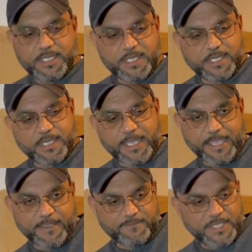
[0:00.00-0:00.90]
uh, I
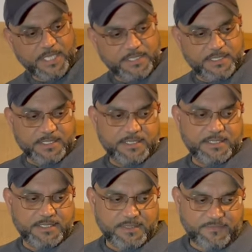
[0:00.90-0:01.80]
have the
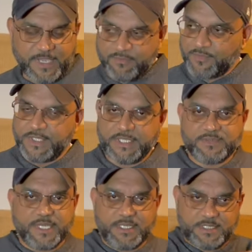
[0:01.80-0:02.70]
five of these,
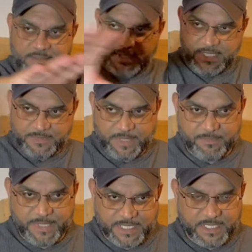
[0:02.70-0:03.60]
right, as my
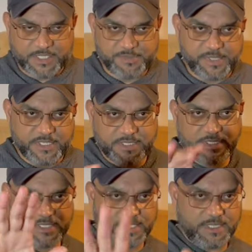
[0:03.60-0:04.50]
bed layer speakers
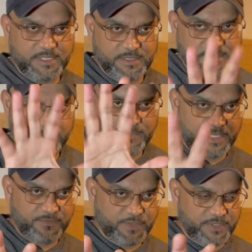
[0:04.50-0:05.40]
in my
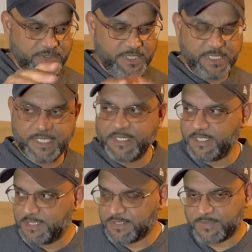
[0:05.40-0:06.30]
front three and
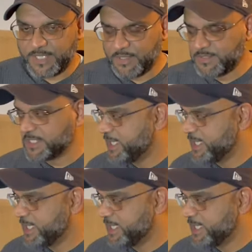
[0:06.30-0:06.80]
then the surrounds,